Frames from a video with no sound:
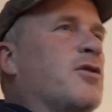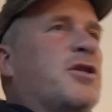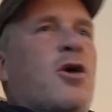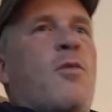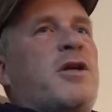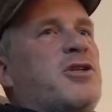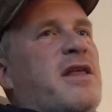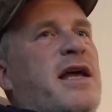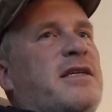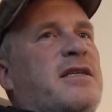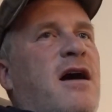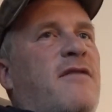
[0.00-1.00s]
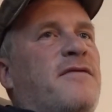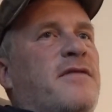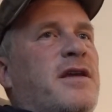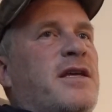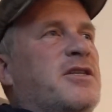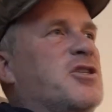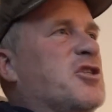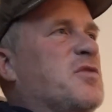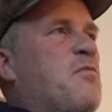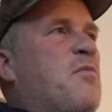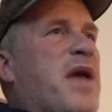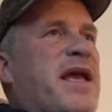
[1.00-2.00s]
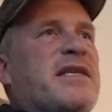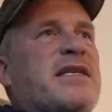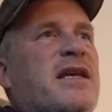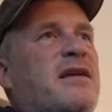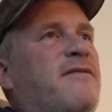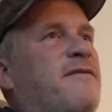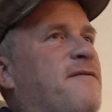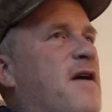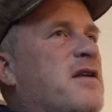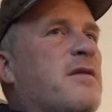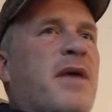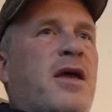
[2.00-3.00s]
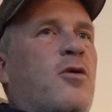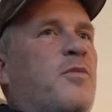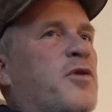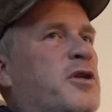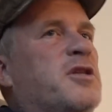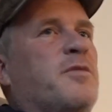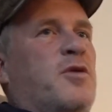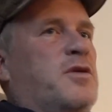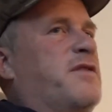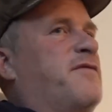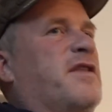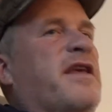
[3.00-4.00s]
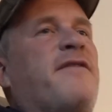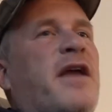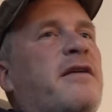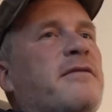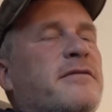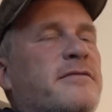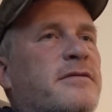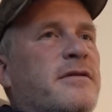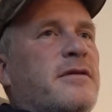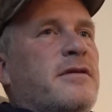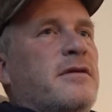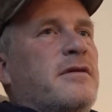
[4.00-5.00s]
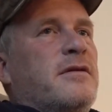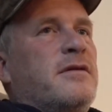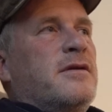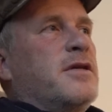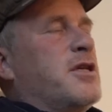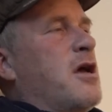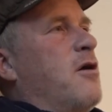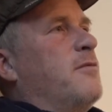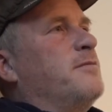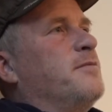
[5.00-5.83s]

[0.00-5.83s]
so much of that stuff is just basic fundamental principles of living. So,